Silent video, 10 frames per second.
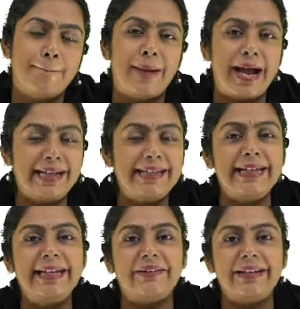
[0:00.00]

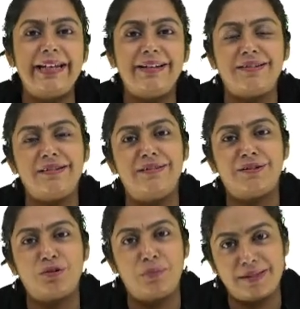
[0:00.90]
banking related
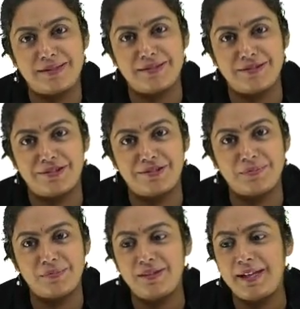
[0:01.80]
questions,
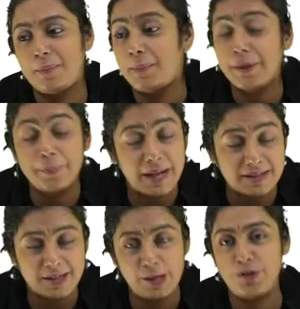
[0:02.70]
they pick
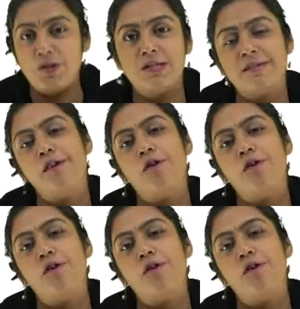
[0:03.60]
passages